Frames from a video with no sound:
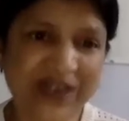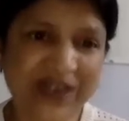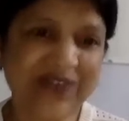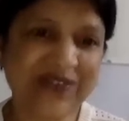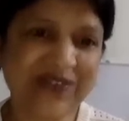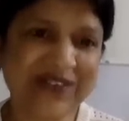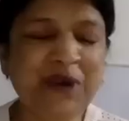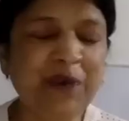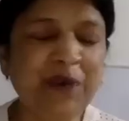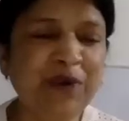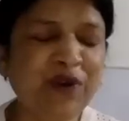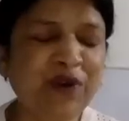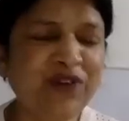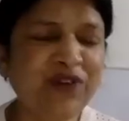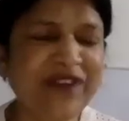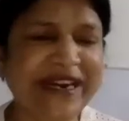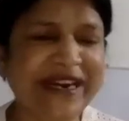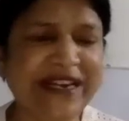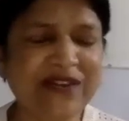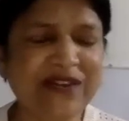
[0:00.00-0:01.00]
Okay. You
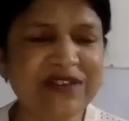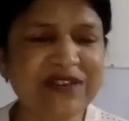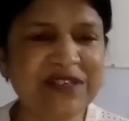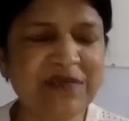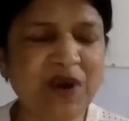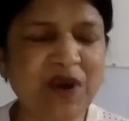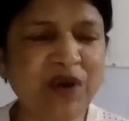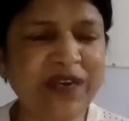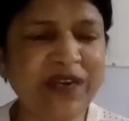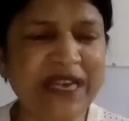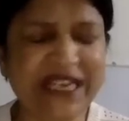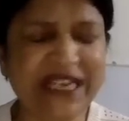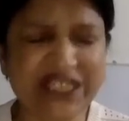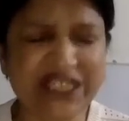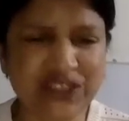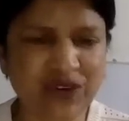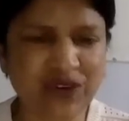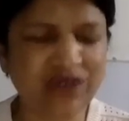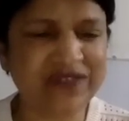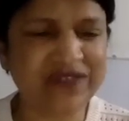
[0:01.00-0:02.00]
upload videos about
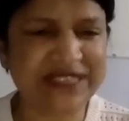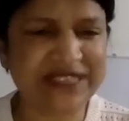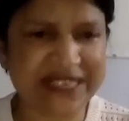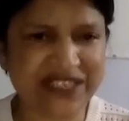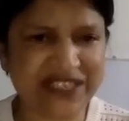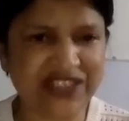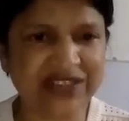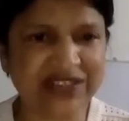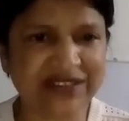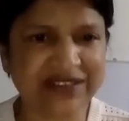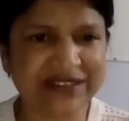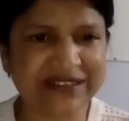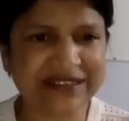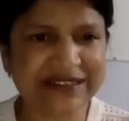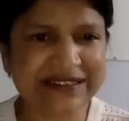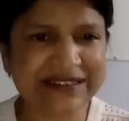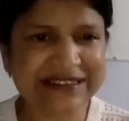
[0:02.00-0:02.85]
English conversation.